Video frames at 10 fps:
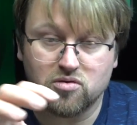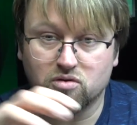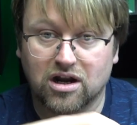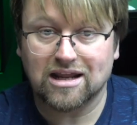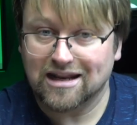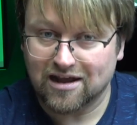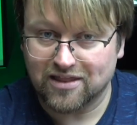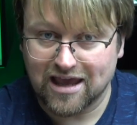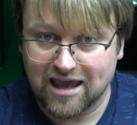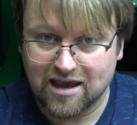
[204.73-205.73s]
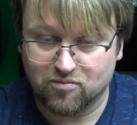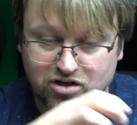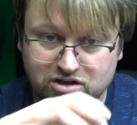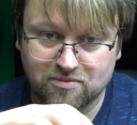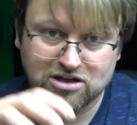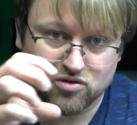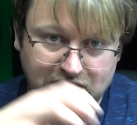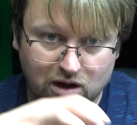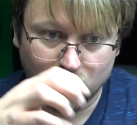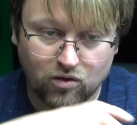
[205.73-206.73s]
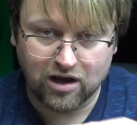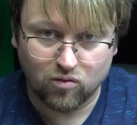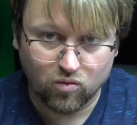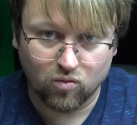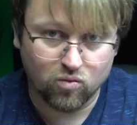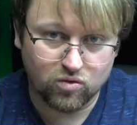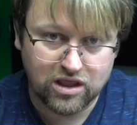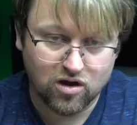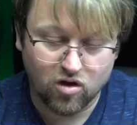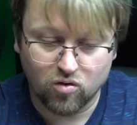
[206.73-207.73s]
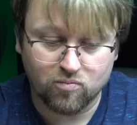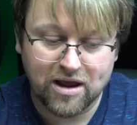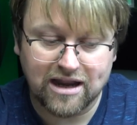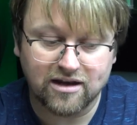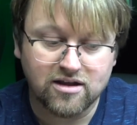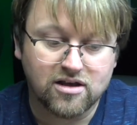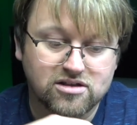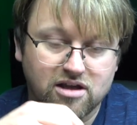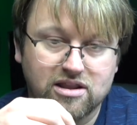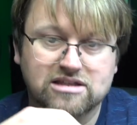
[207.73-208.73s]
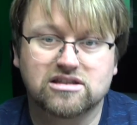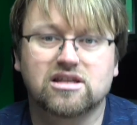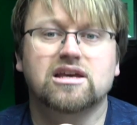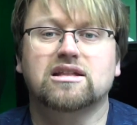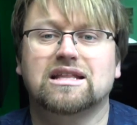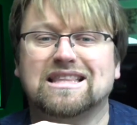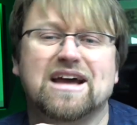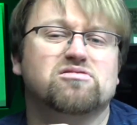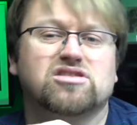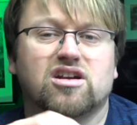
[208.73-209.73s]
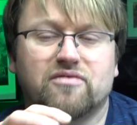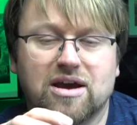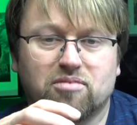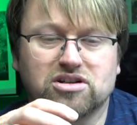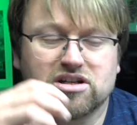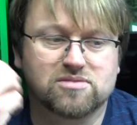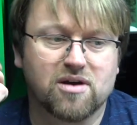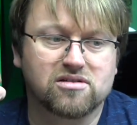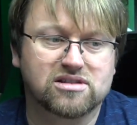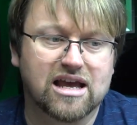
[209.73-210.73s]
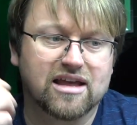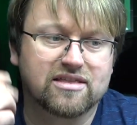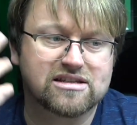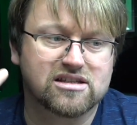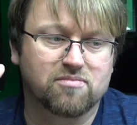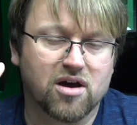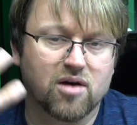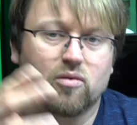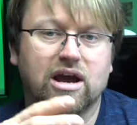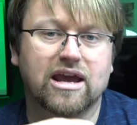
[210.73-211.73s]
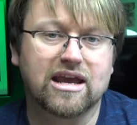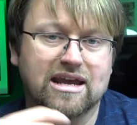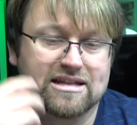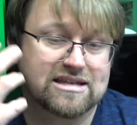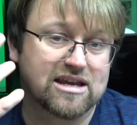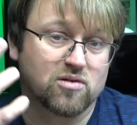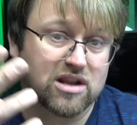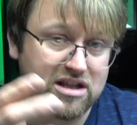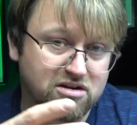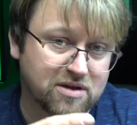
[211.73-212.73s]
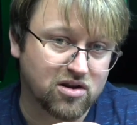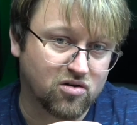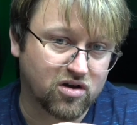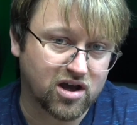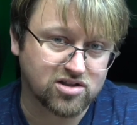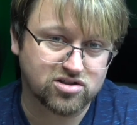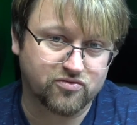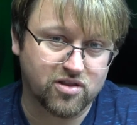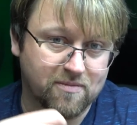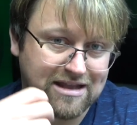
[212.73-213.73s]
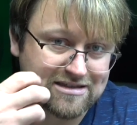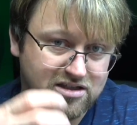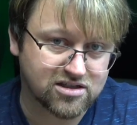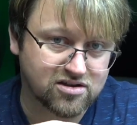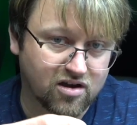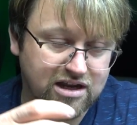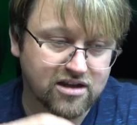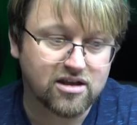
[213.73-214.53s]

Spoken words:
clean out that airbrush and make sure you get out all the old paint. So this is the downside of airbrushing, I suppose, that this is the part where it can take you a little bit longer for the maintenance side.